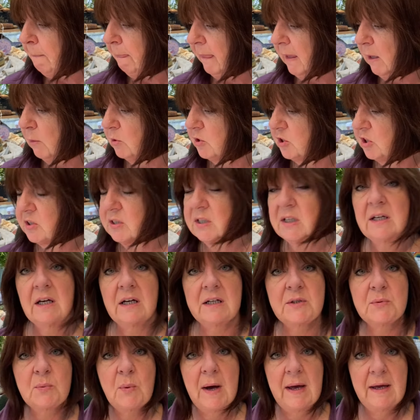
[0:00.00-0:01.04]
which is a
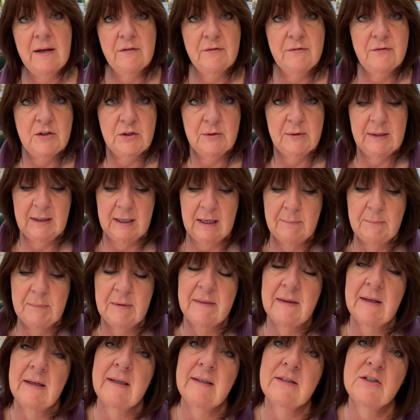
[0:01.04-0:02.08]
nice way of doing it. But
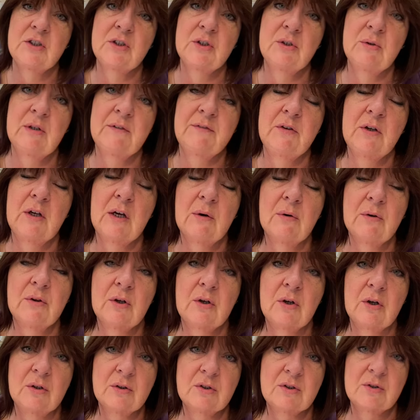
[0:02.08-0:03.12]
they do, if you go on the
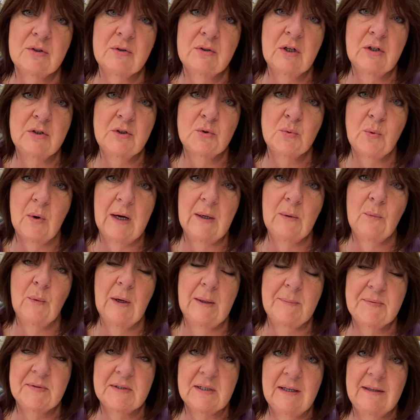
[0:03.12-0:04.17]
Cotton and Twine
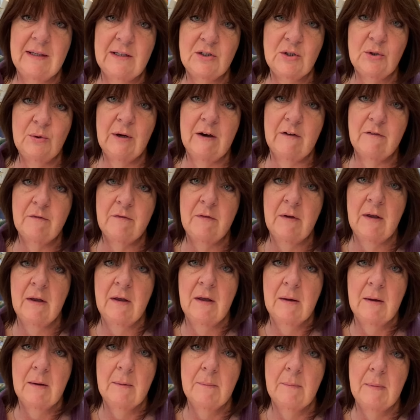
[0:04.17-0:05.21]
website, they do have
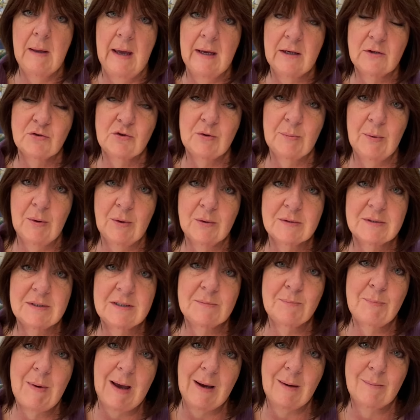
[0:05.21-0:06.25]
extra boxes,
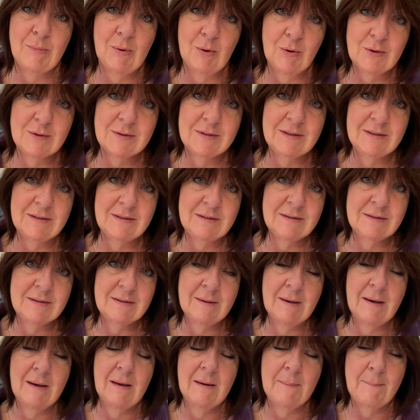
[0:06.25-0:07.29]
back boxes,
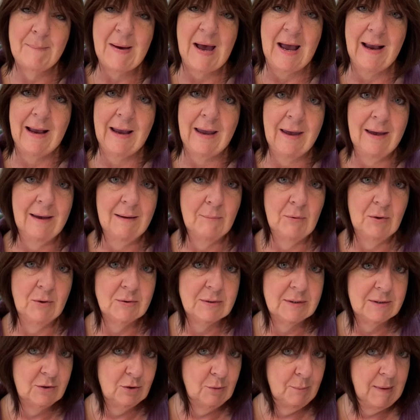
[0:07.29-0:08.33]

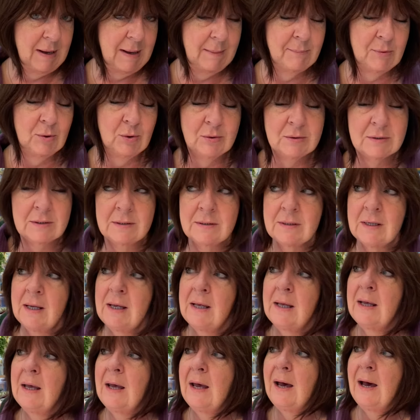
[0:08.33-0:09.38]
not back boxes,
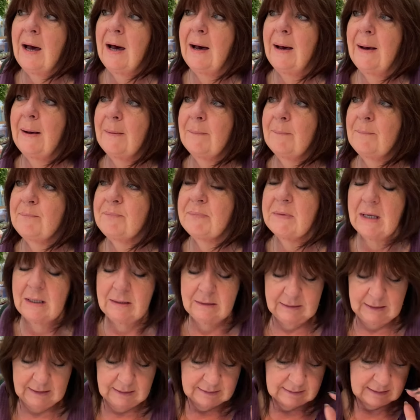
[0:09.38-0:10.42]
and
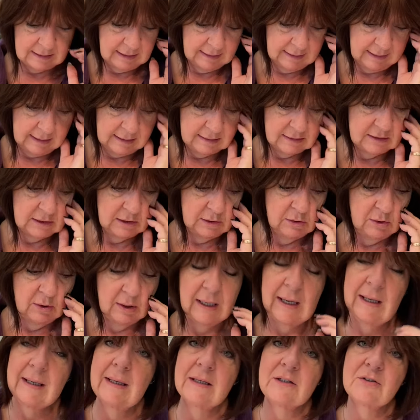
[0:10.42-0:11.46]
things like that. So you
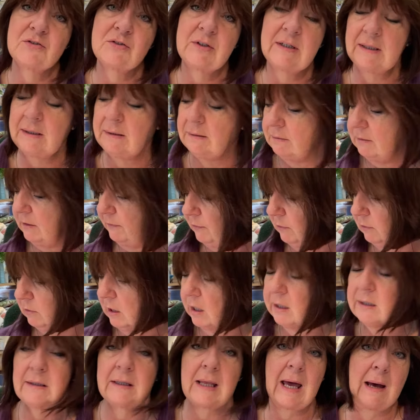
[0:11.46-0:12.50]
can actually, if you
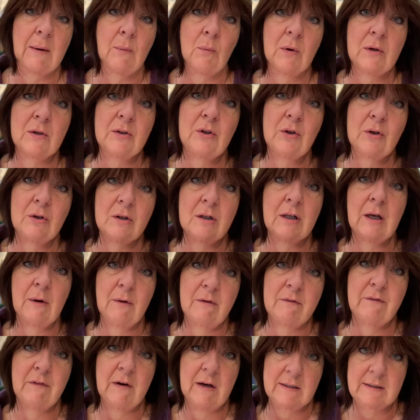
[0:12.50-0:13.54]
like that one, you could go
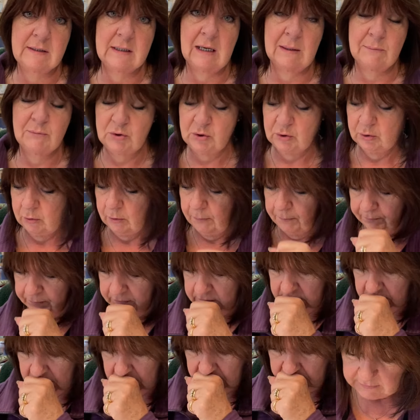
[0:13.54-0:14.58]
and find it, I'm sure.
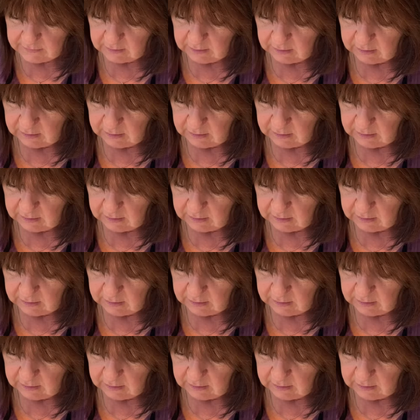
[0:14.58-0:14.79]
Excuse me.